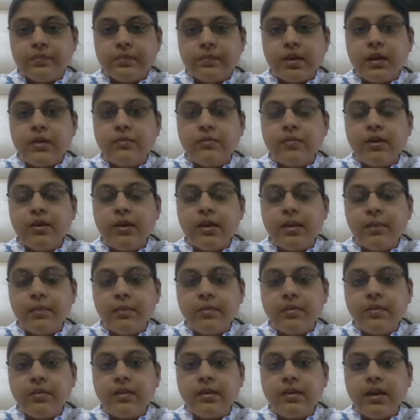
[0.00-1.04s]
It will
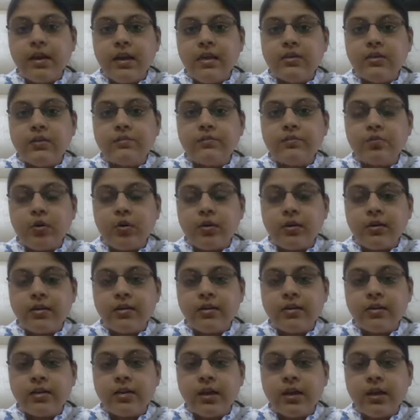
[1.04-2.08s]
inhibit the release of
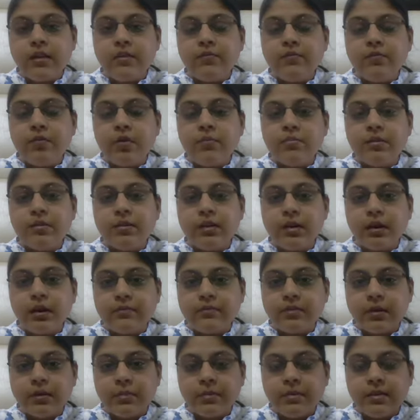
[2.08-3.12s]
noradrenaline from the nerve
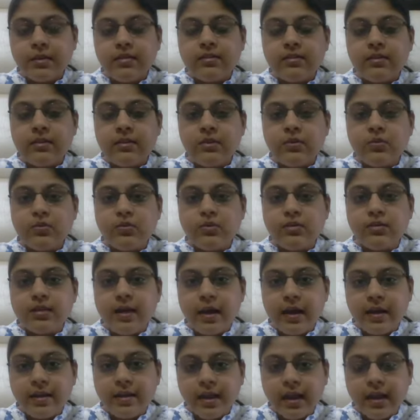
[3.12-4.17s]
terminals into the
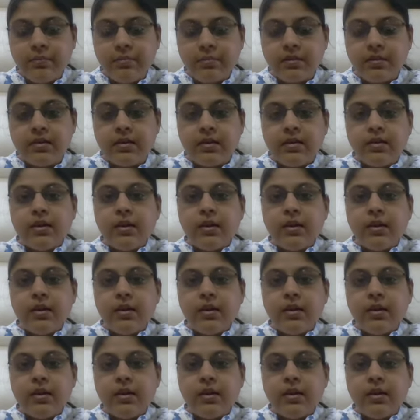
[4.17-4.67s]
synapse,